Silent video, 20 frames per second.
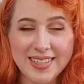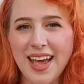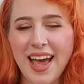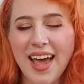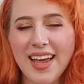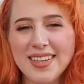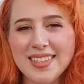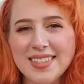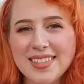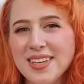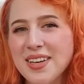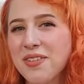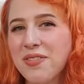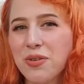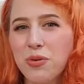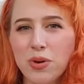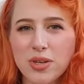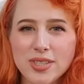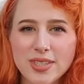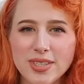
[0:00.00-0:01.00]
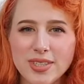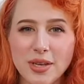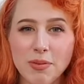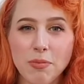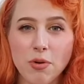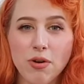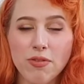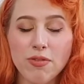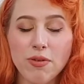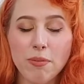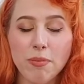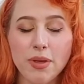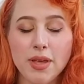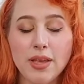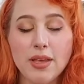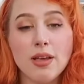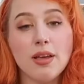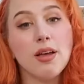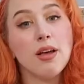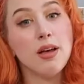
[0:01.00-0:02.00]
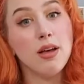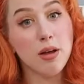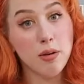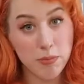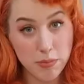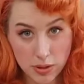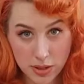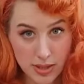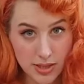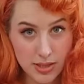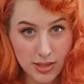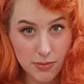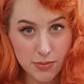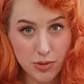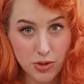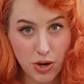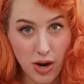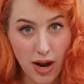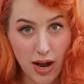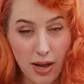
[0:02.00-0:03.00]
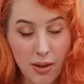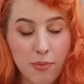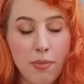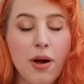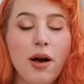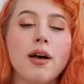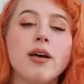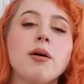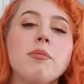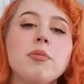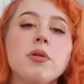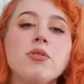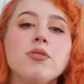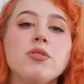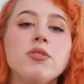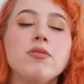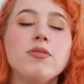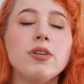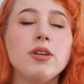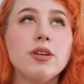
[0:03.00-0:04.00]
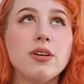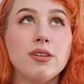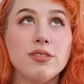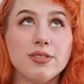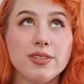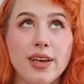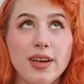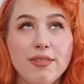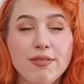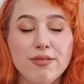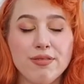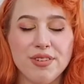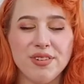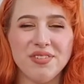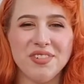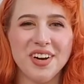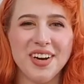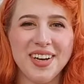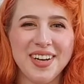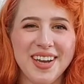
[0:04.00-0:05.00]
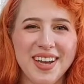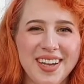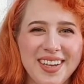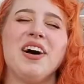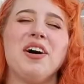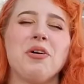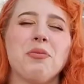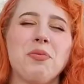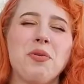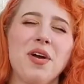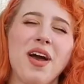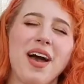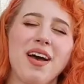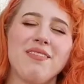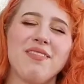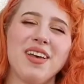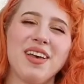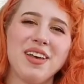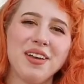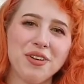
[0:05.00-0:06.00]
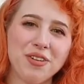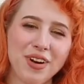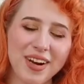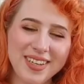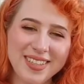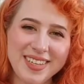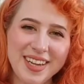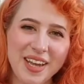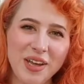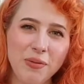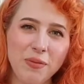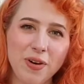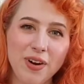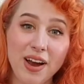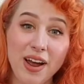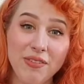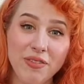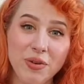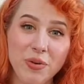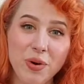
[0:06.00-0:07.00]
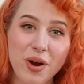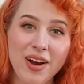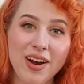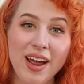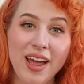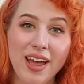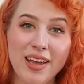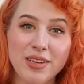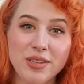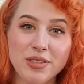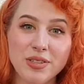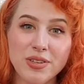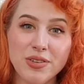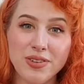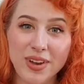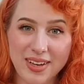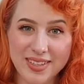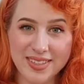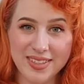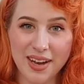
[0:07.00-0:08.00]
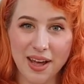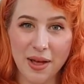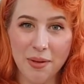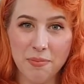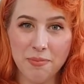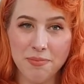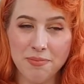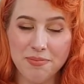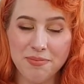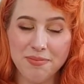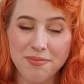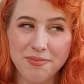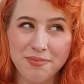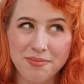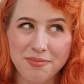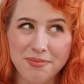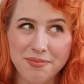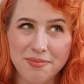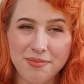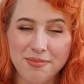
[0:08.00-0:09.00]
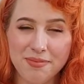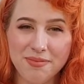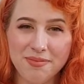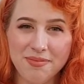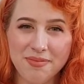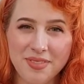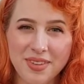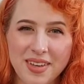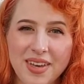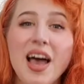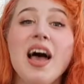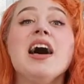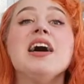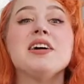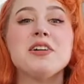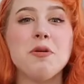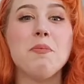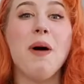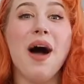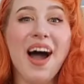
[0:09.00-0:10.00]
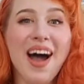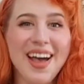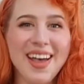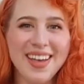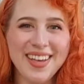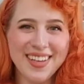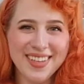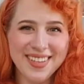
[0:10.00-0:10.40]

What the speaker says: And if you want to see more from me, please subscribe. I upload new videos every Friday. I hope you have a great day wherever you are, and I'll see you next time. Goodbye.